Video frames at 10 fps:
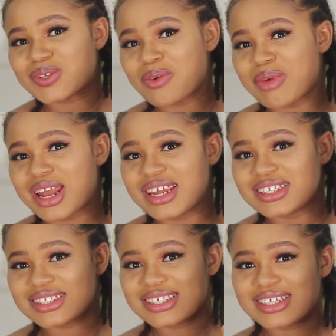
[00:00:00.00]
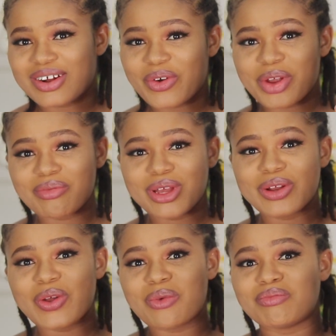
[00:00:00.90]
on my list is the creamy
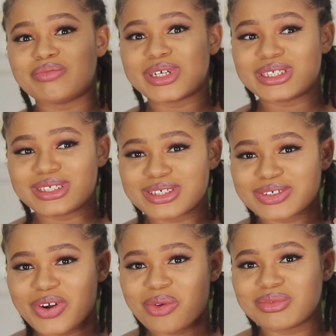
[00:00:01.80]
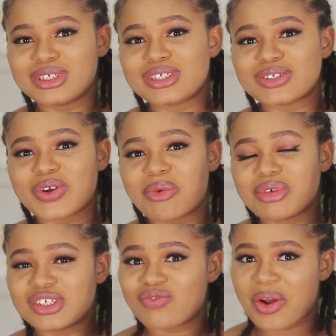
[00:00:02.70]
glow body scrub. This scrub
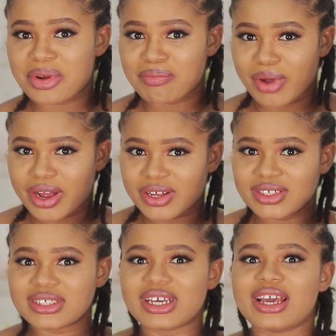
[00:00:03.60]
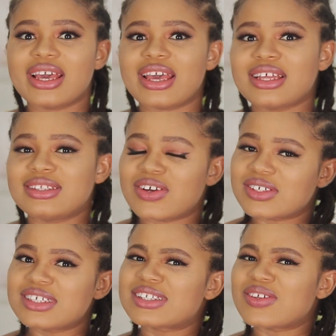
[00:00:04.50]
is very mild,
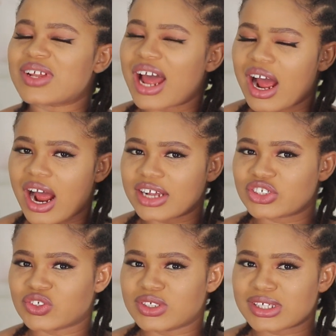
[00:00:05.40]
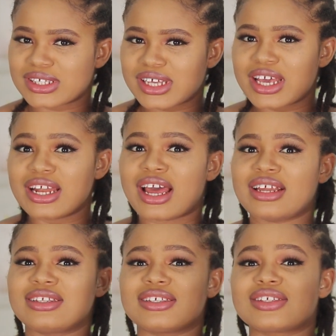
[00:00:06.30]
it's not harsh on the skin,
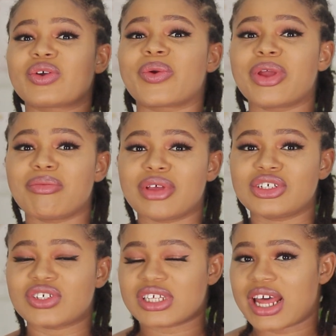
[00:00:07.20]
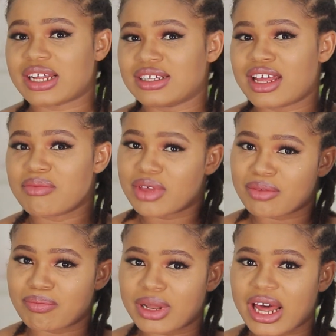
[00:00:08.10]
and it is creamy just like the name
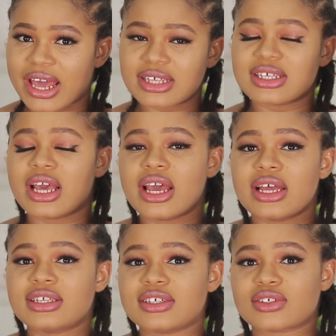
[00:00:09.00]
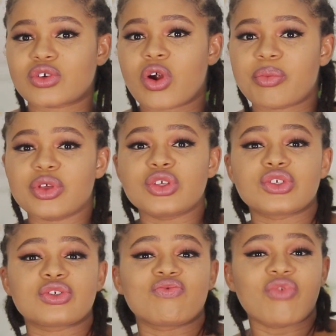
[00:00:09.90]
implies. This scrub
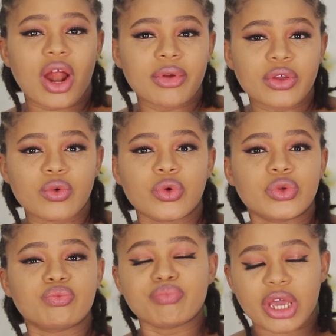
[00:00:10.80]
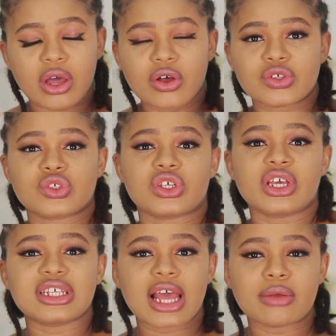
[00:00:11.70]
is very good because
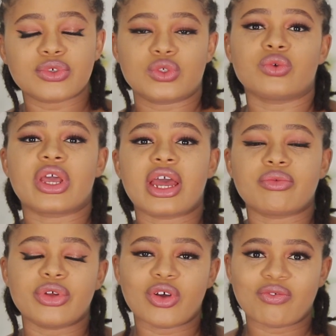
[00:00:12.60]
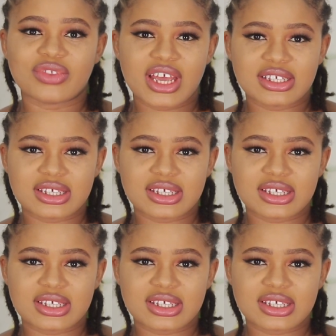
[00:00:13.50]
it helps to get rid of dead